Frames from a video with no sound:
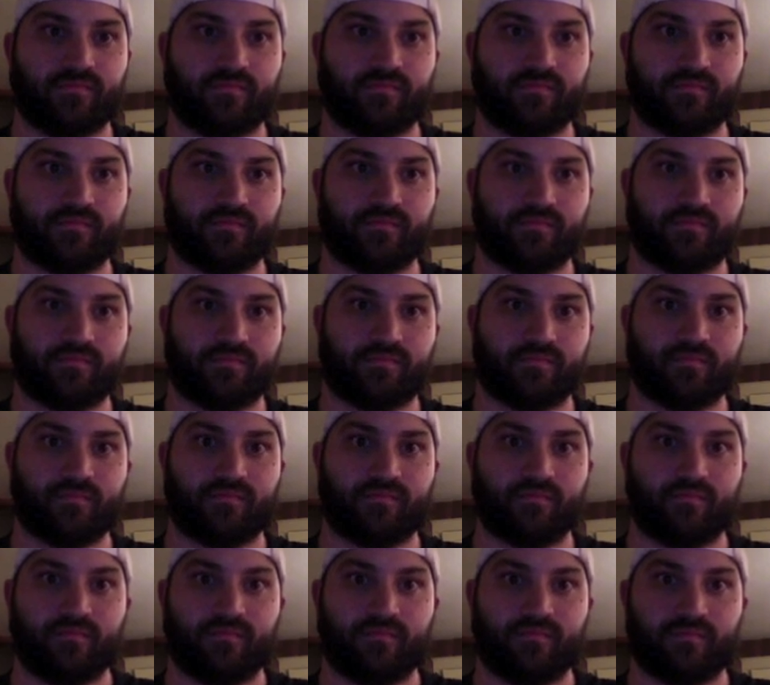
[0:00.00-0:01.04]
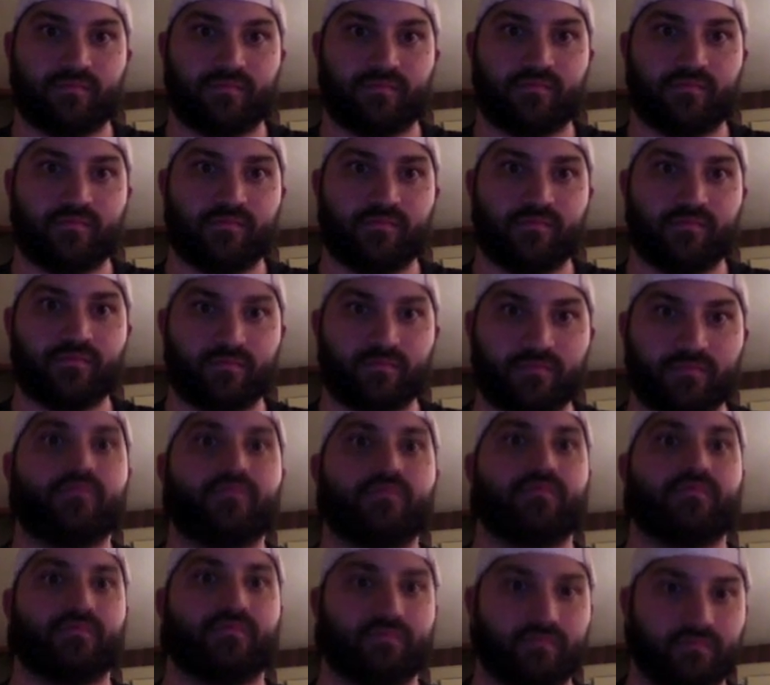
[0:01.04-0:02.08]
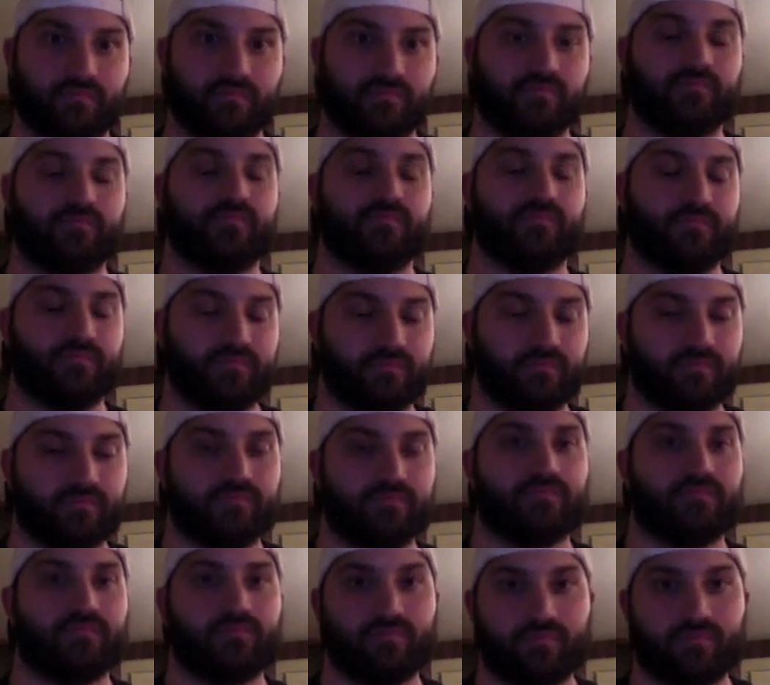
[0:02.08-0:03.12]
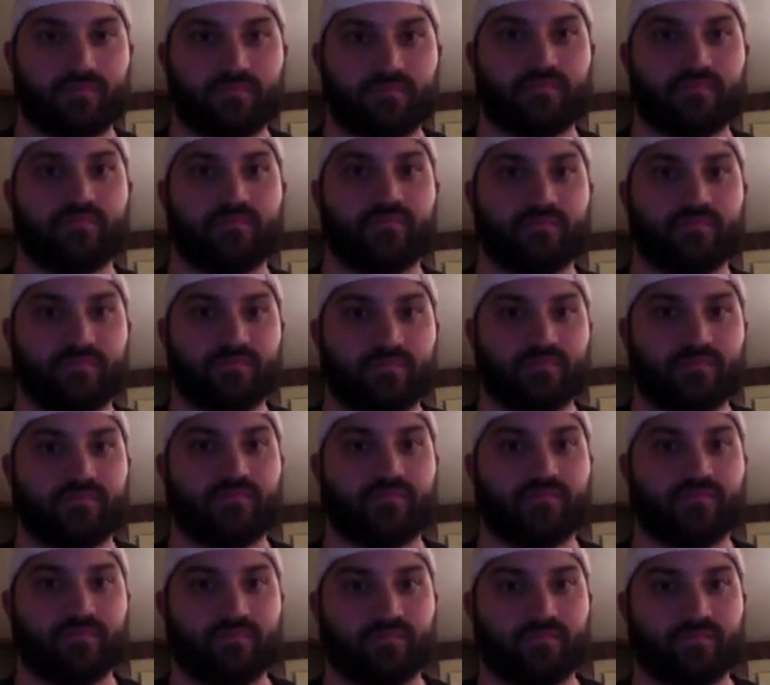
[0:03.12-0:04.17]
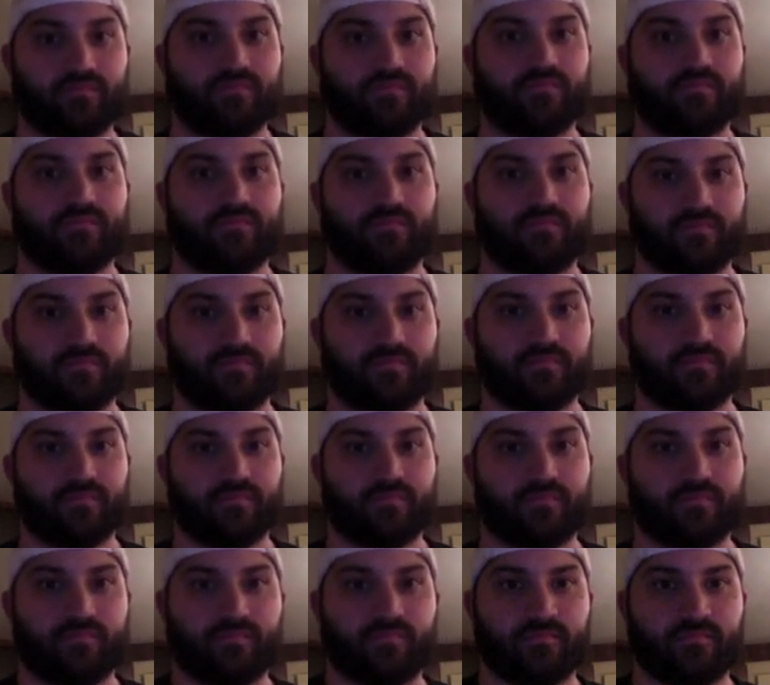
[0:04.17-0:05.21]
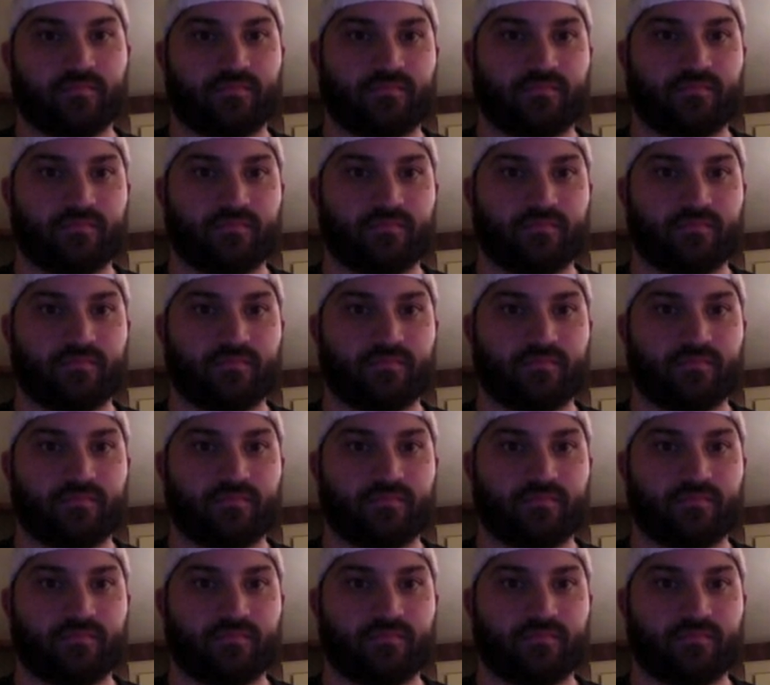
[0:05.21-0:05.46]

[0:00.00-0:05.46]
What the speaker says: This person isn't speaking.